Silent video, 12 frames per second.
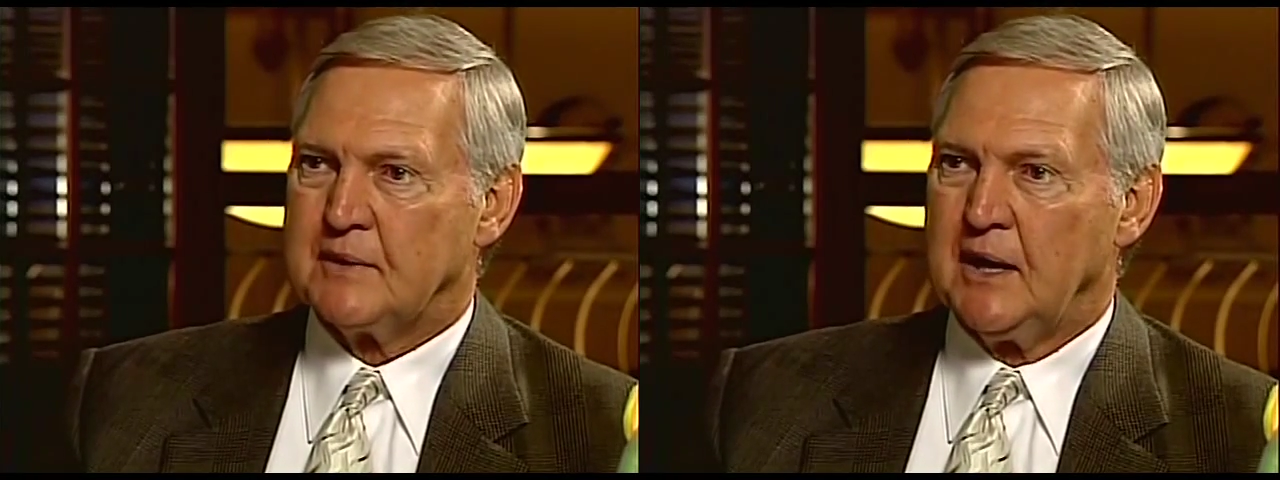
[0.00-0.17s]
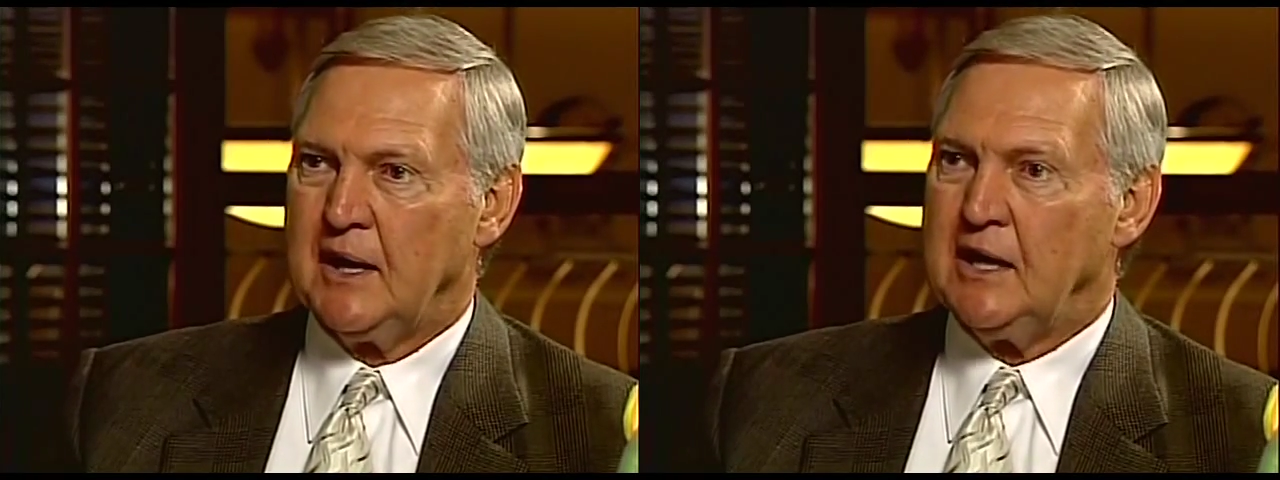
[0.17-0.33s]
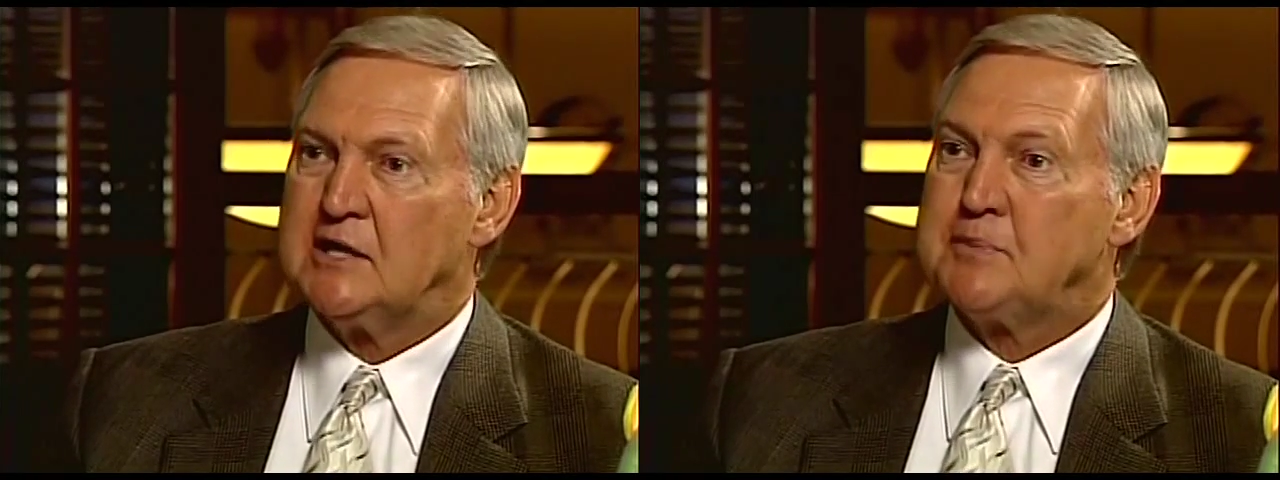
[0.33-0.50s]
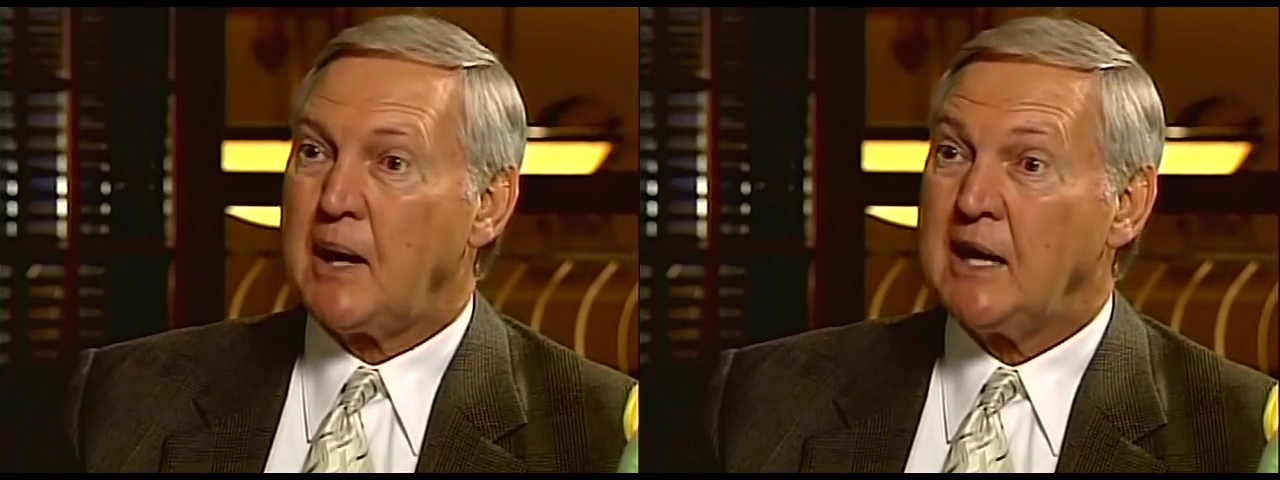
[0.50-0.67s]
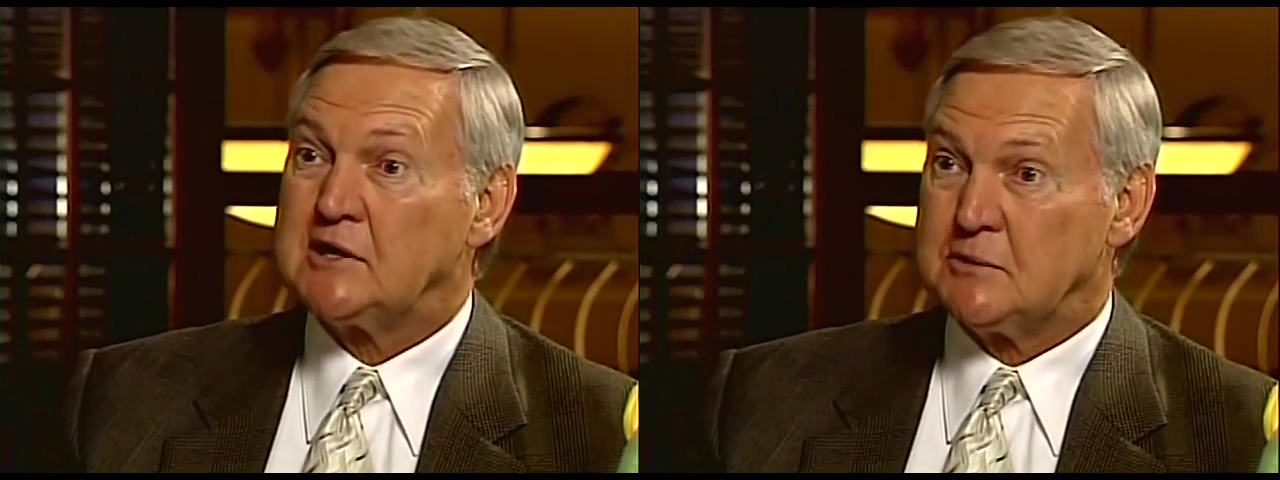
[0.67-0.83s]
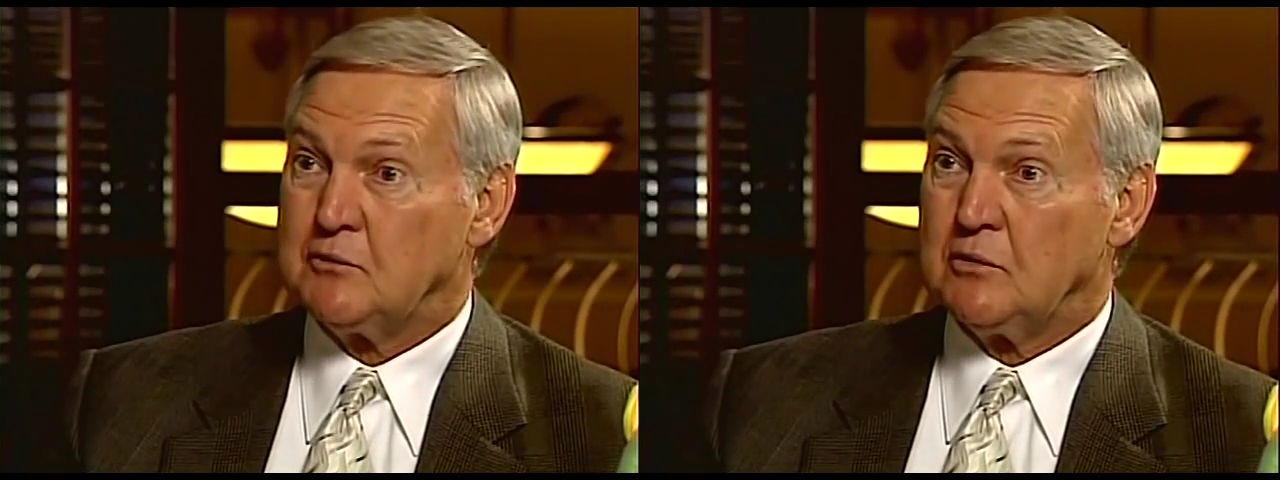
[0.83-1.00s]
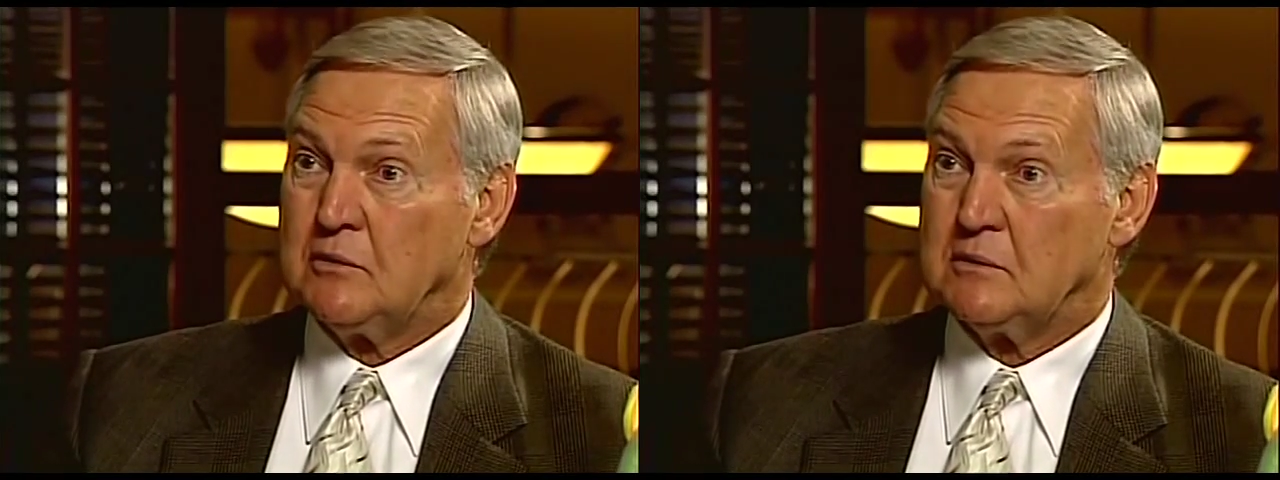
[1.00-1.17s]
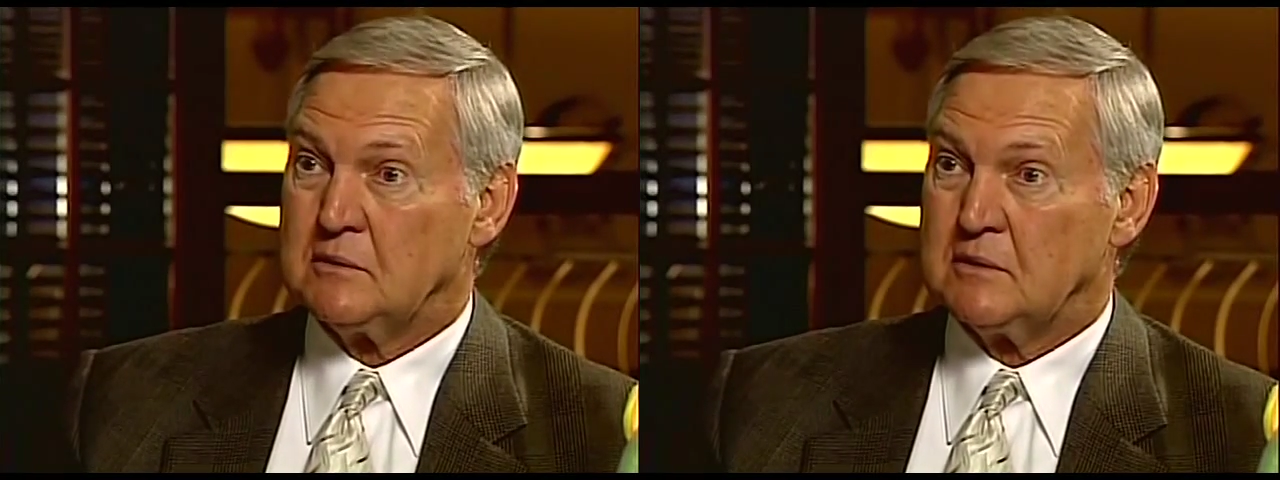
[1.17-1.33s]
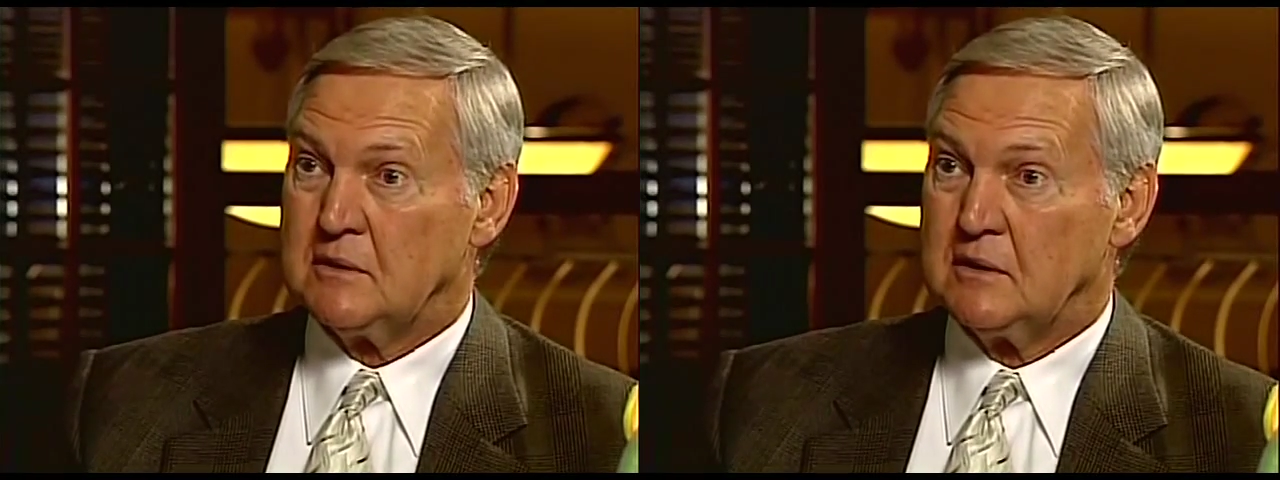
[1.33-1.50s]
and it's possible.
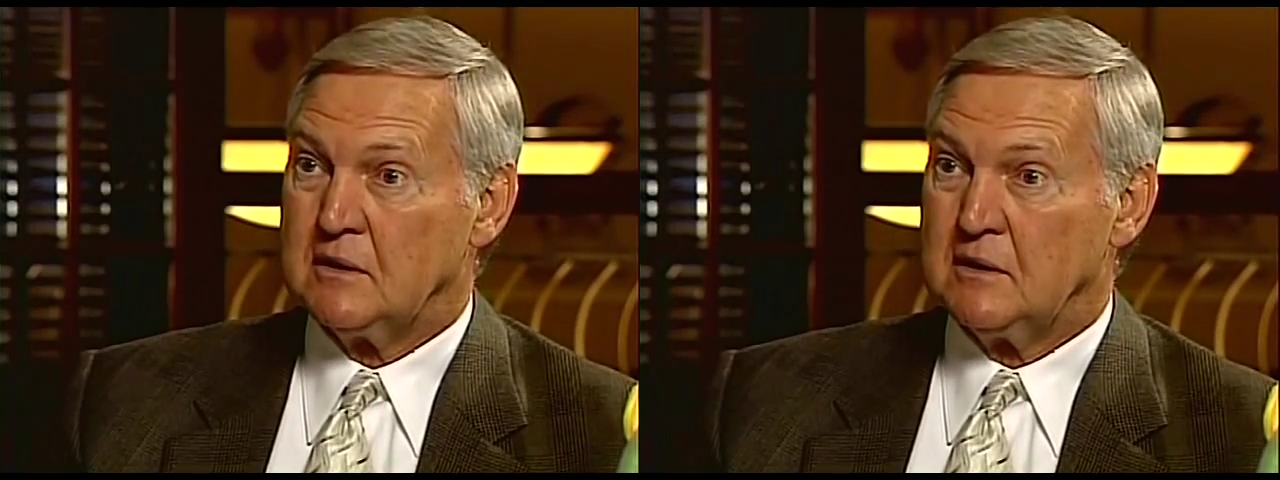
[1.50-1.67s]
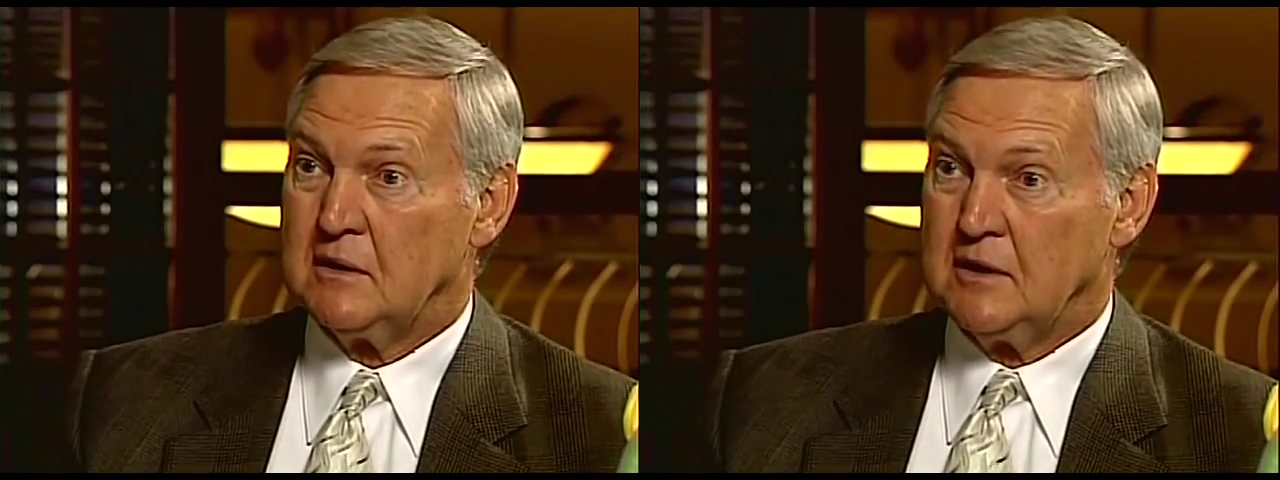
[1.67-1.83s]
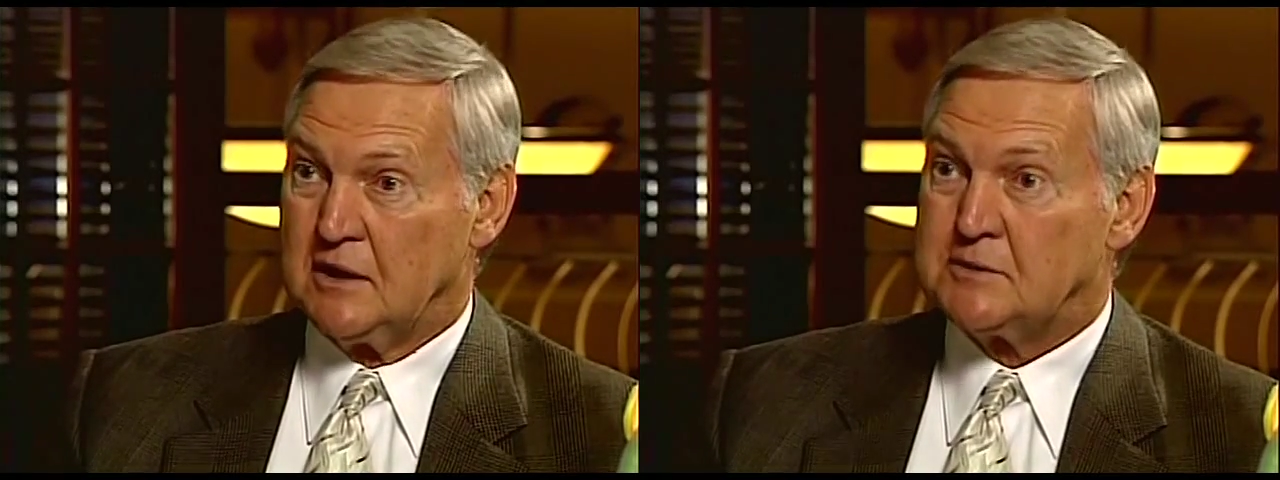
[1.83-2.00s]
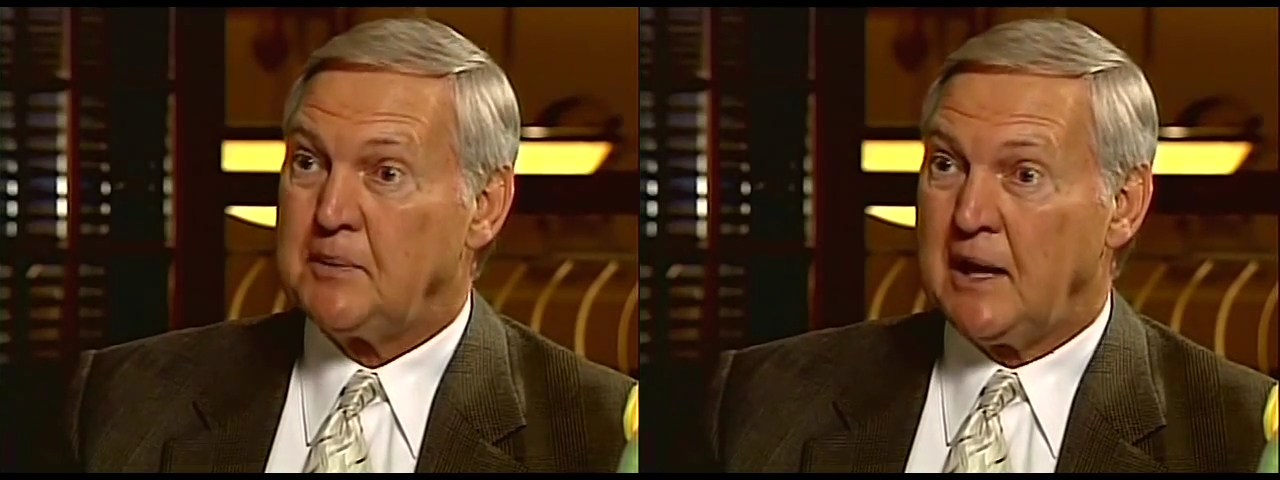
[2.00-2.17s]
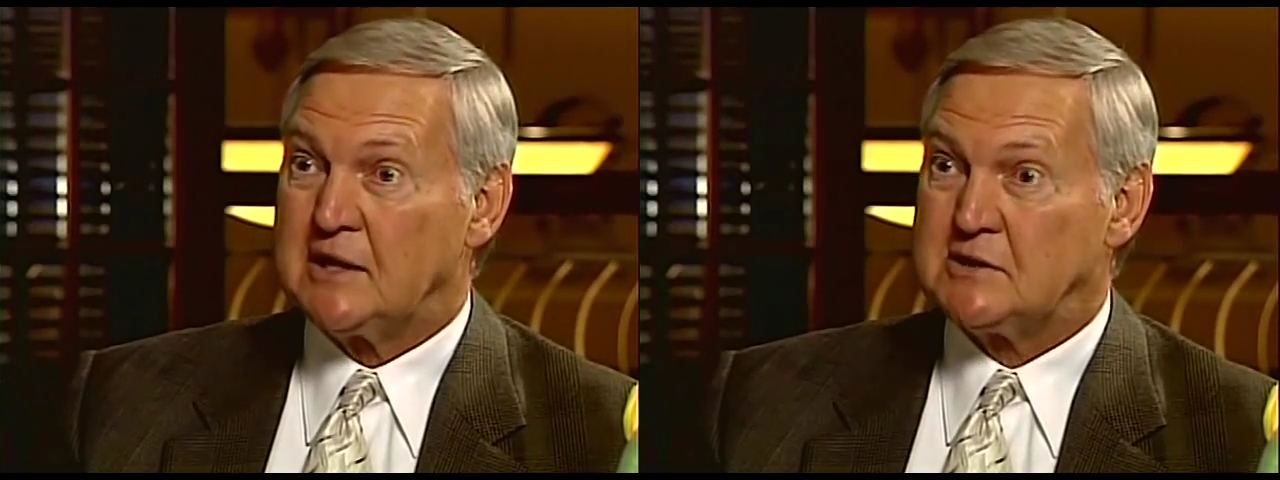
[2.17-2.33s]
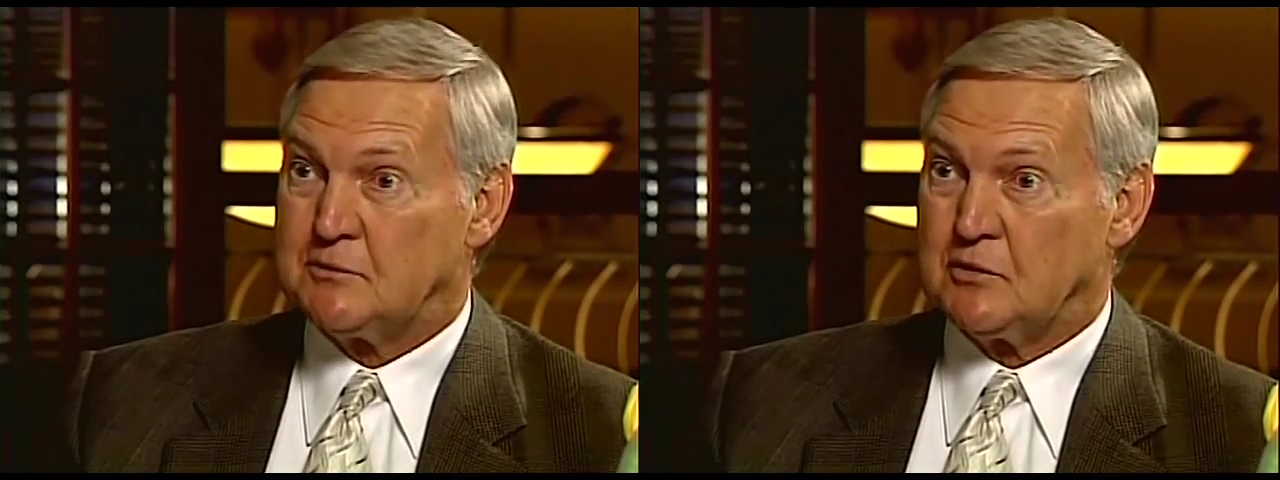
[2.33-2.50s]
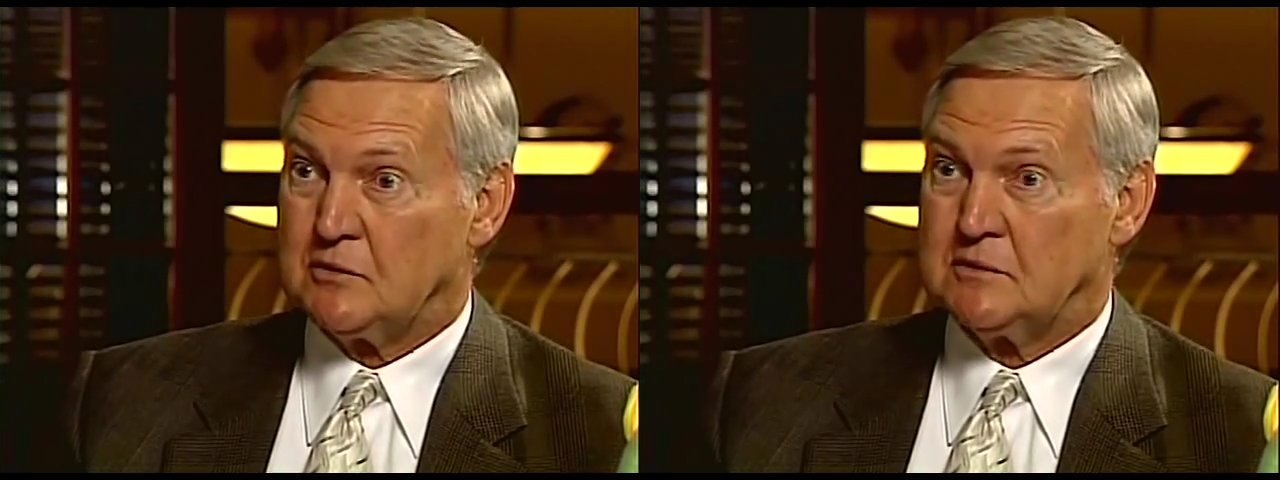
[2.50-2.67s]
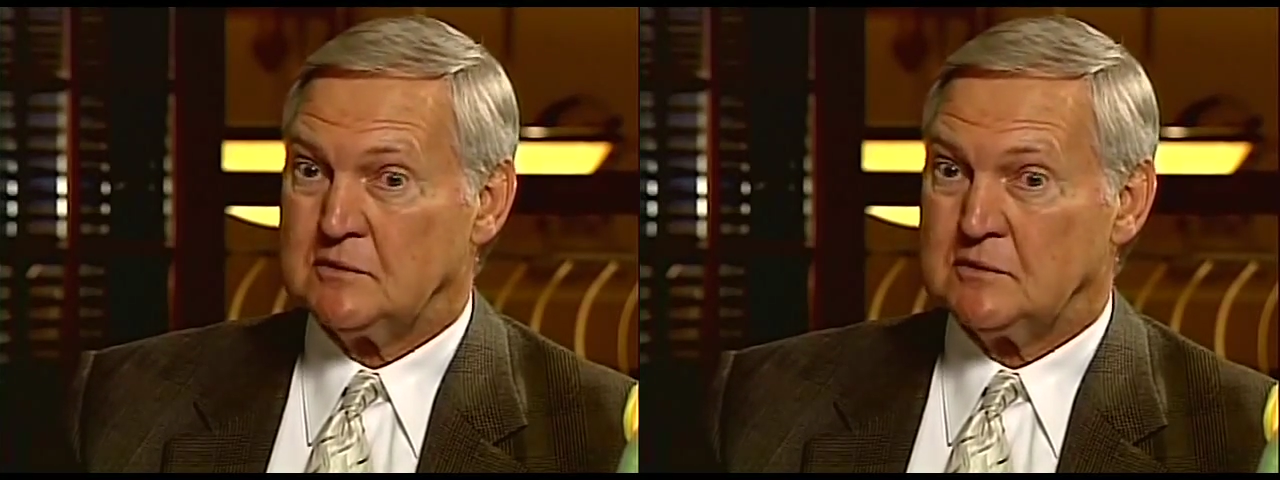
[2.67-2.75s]
It's possible.